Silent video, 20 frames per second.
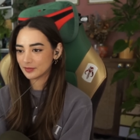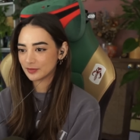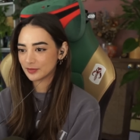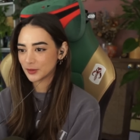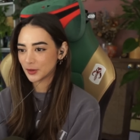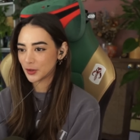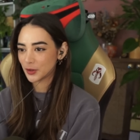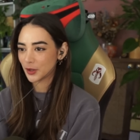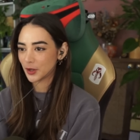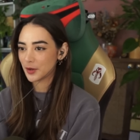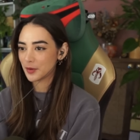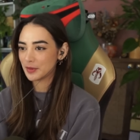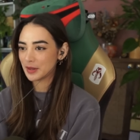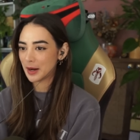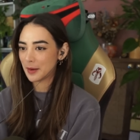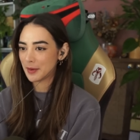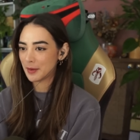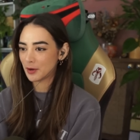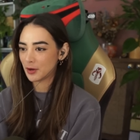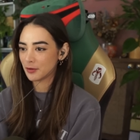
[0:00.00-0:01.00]
Although
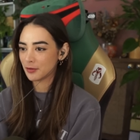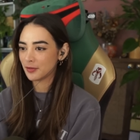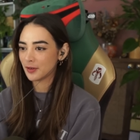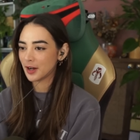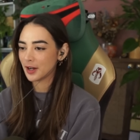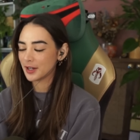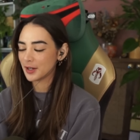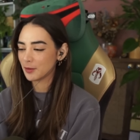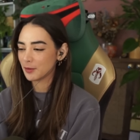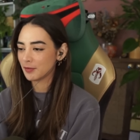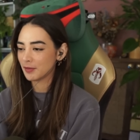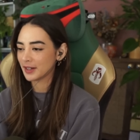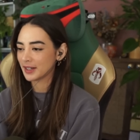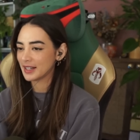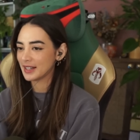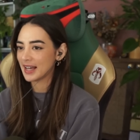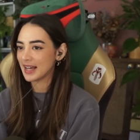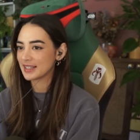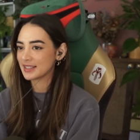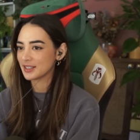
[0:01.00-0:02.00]
now people can fight over fucking
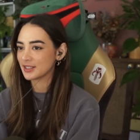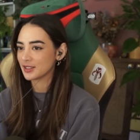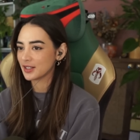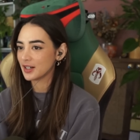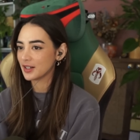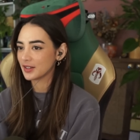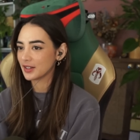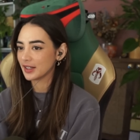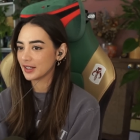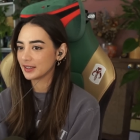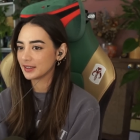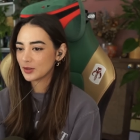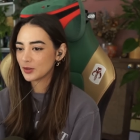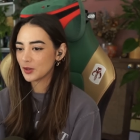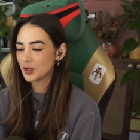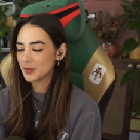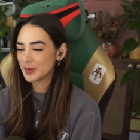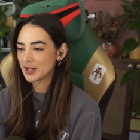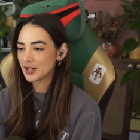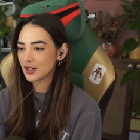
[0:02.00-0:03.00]
letters, aren't they?
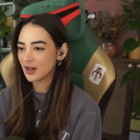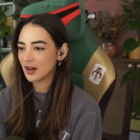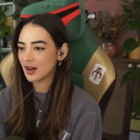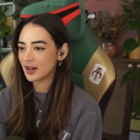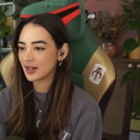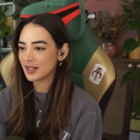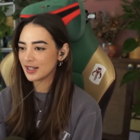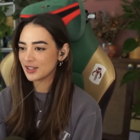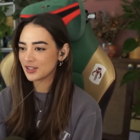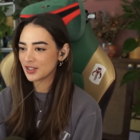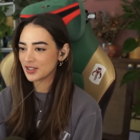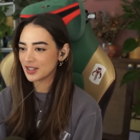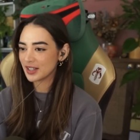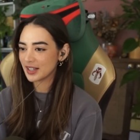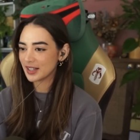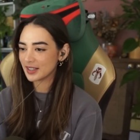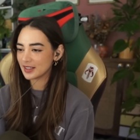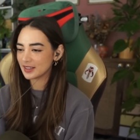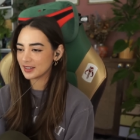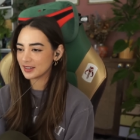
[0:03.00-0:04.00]
Gonna be carnage, isn't
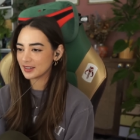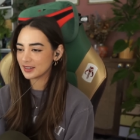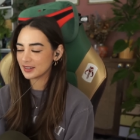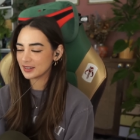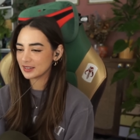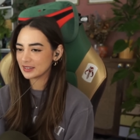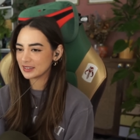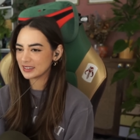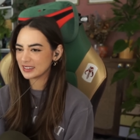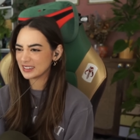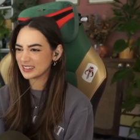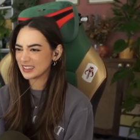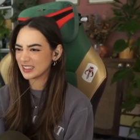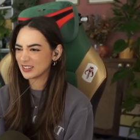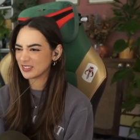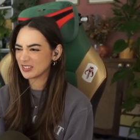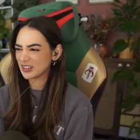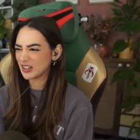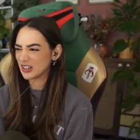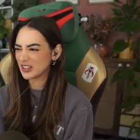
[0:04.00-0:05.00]
it?
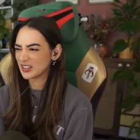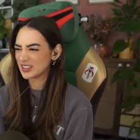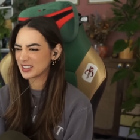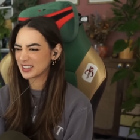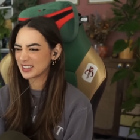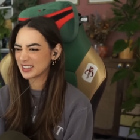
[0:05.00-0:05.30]
Oh god.